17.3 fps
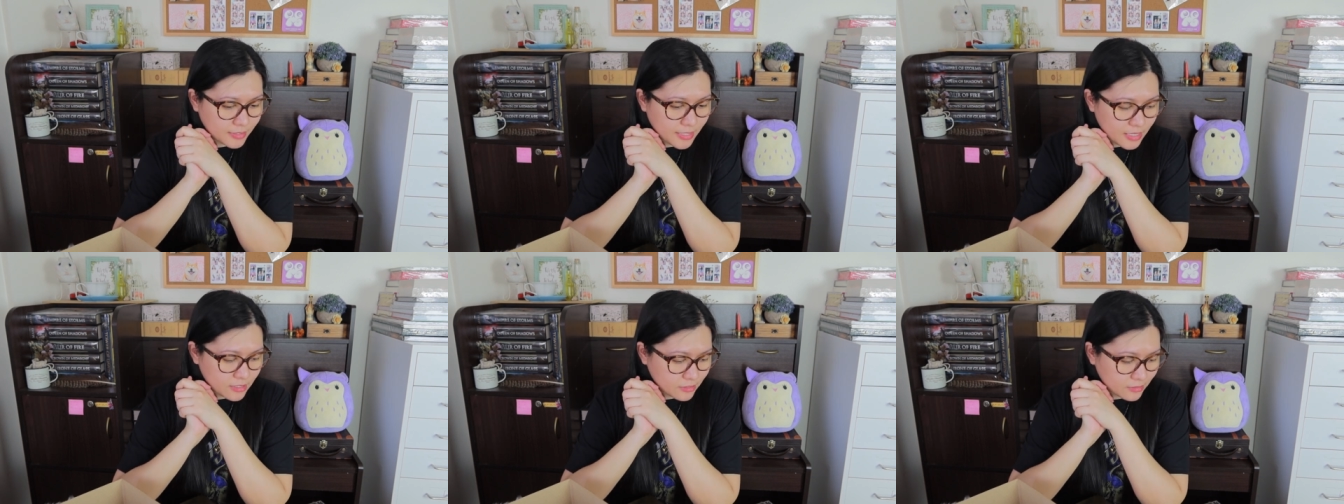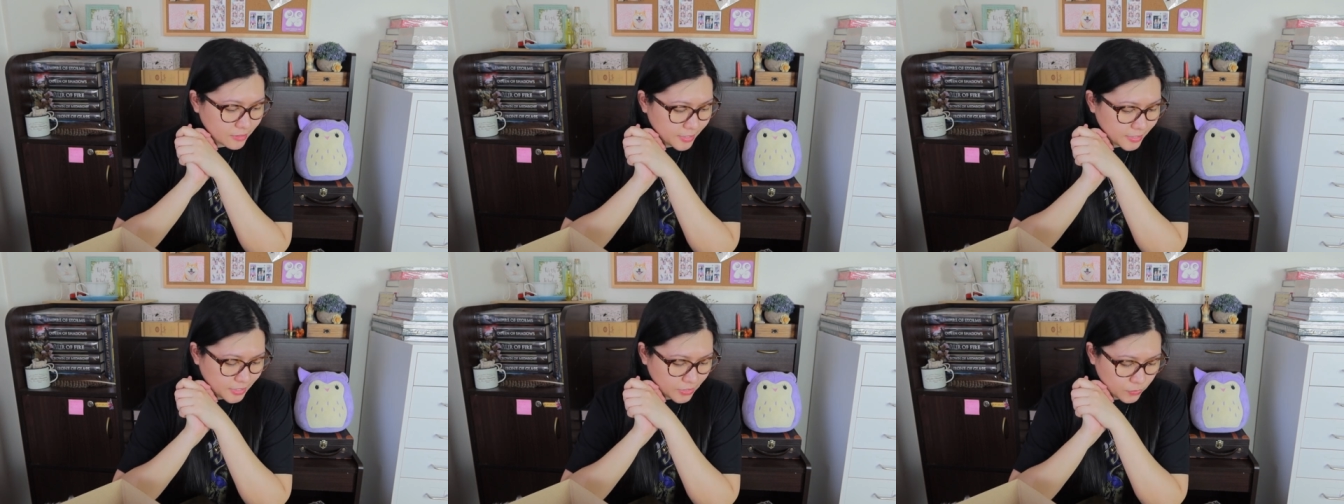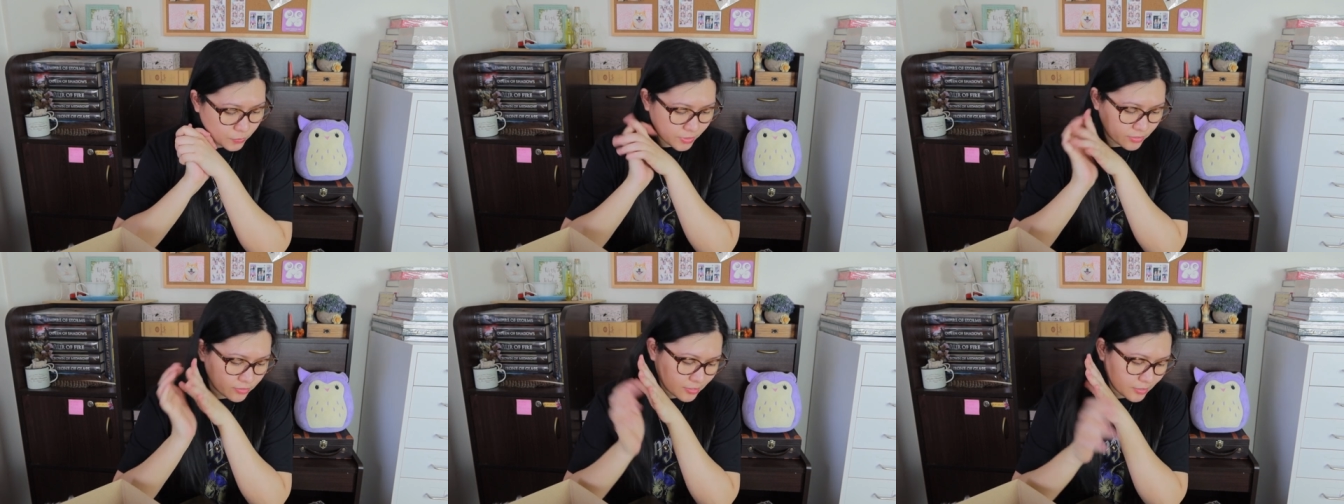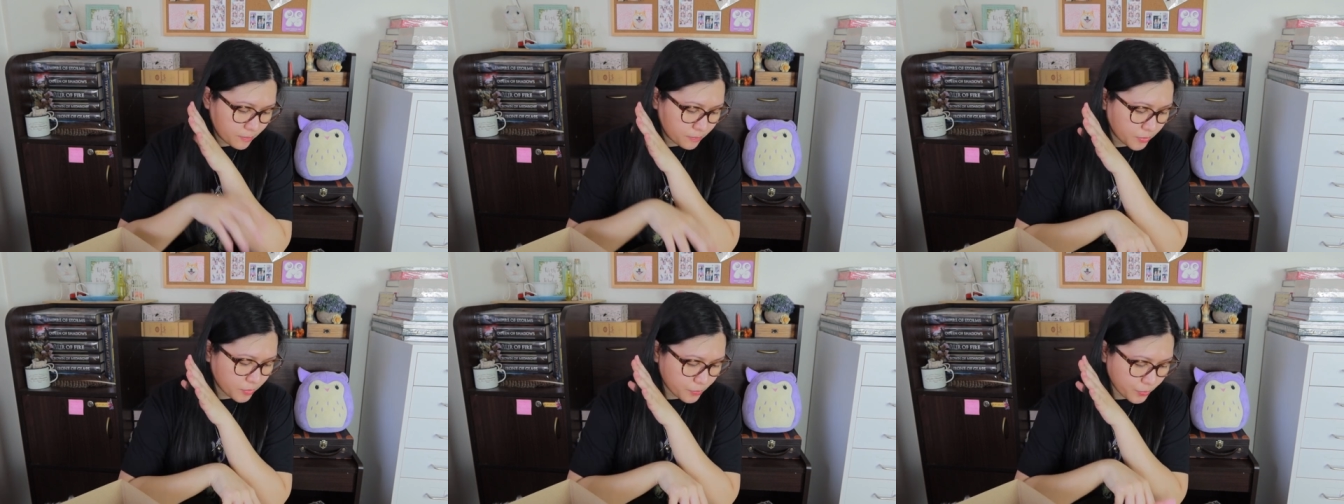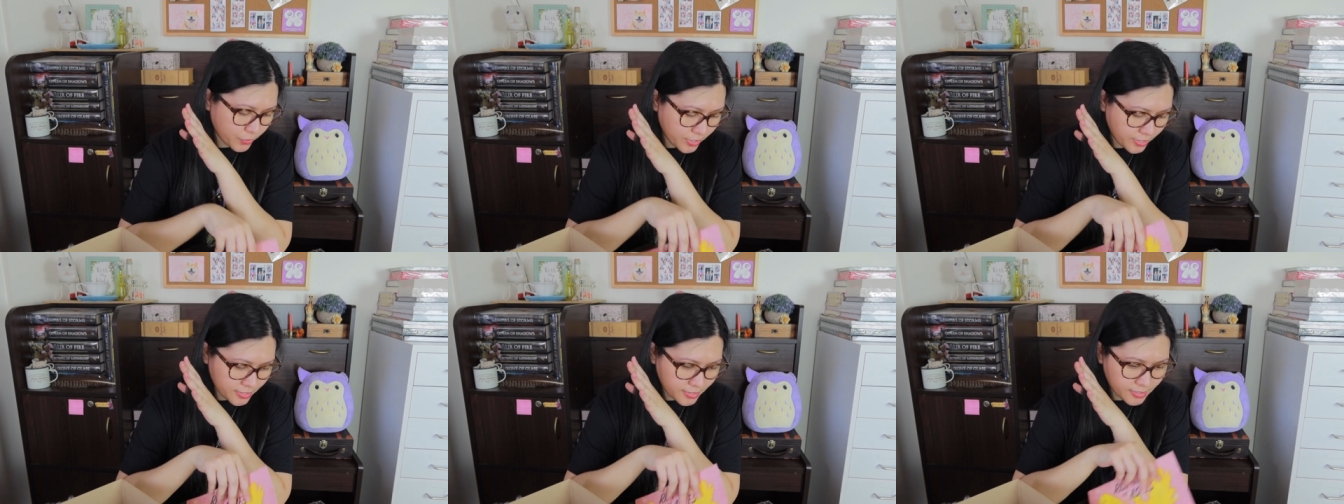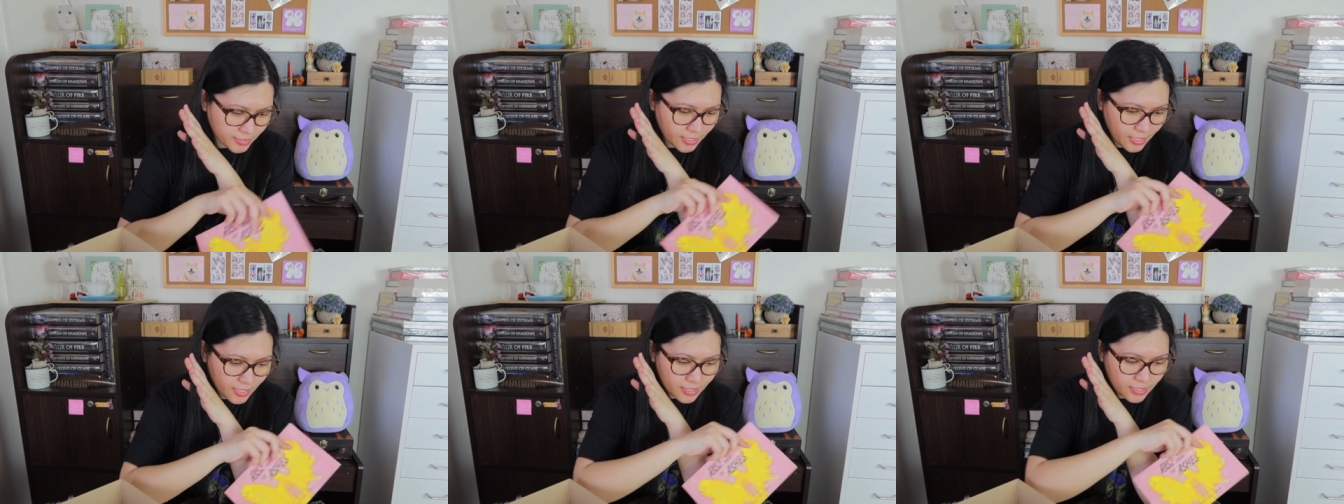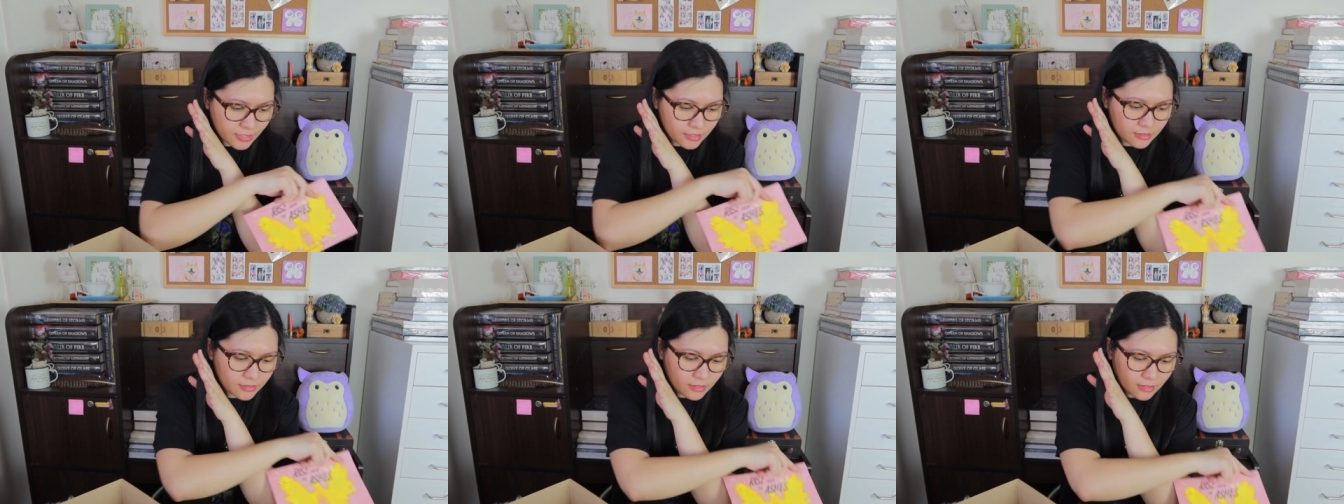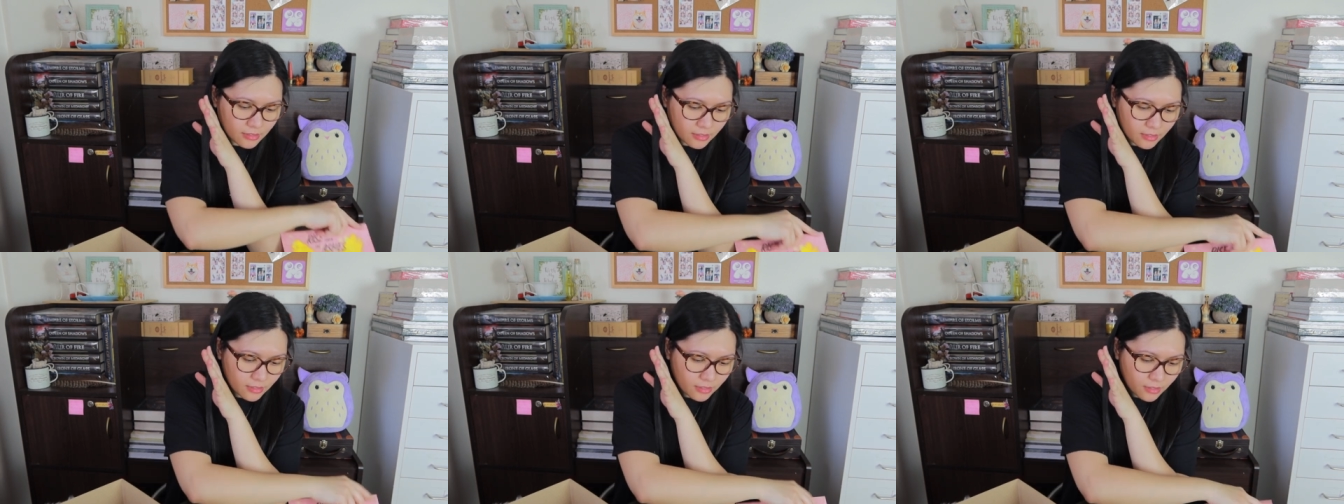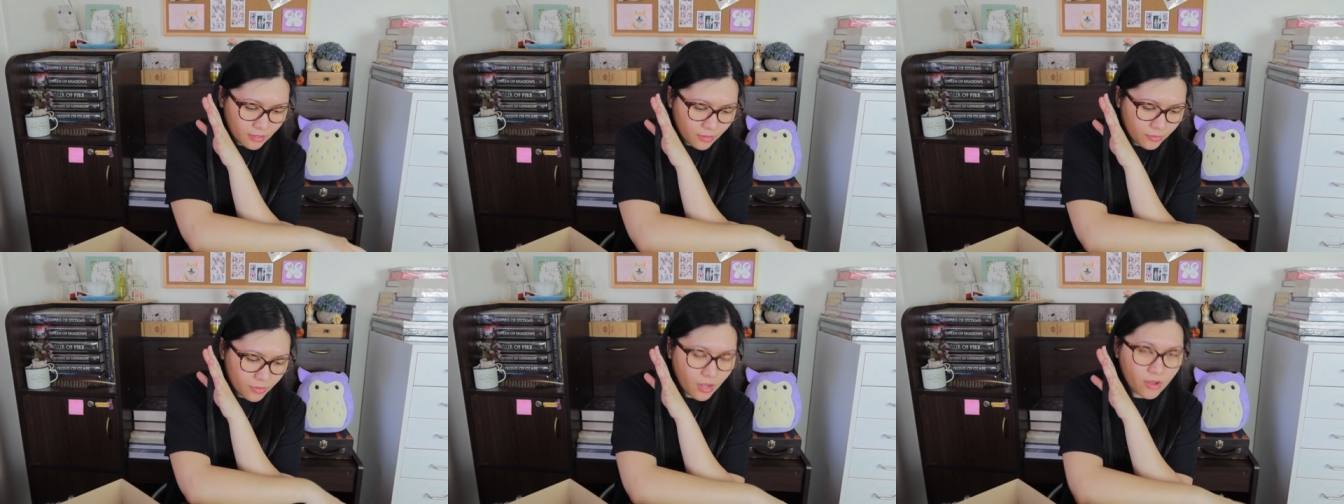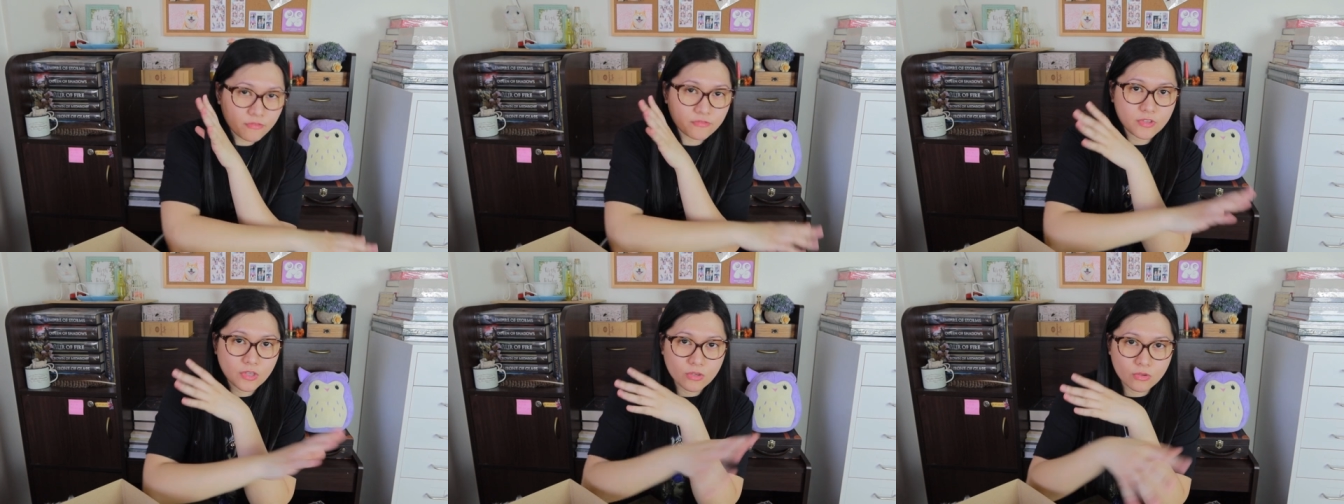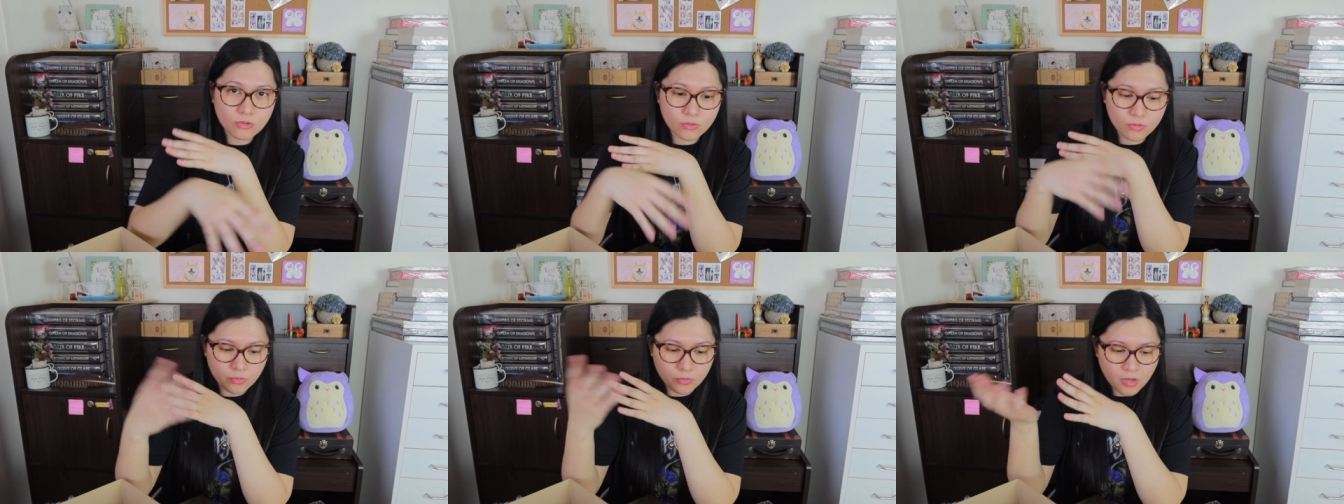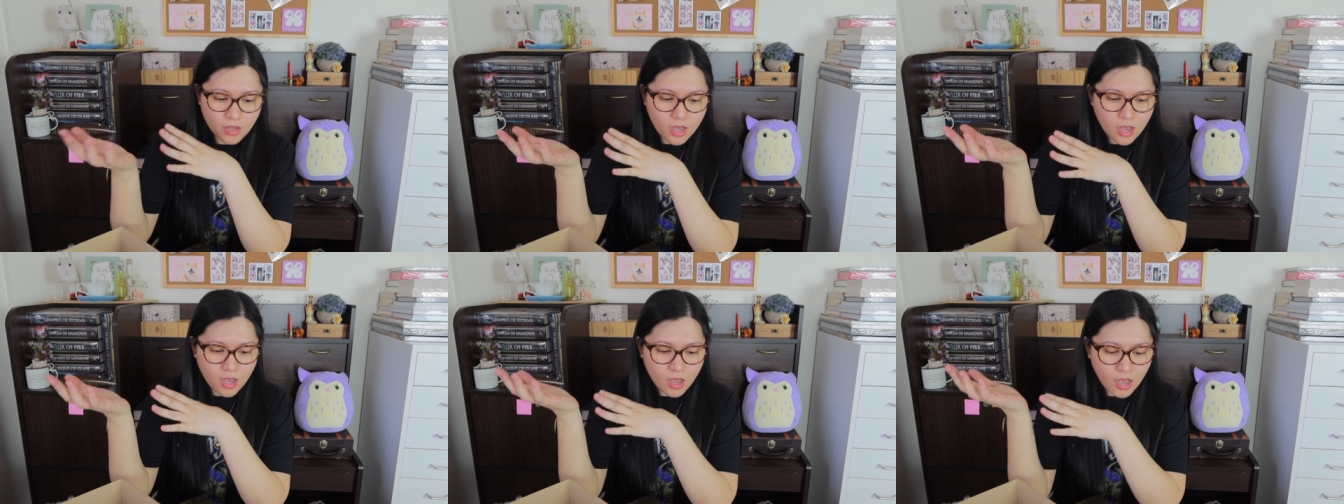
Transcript: They started with simple prints and uh, a few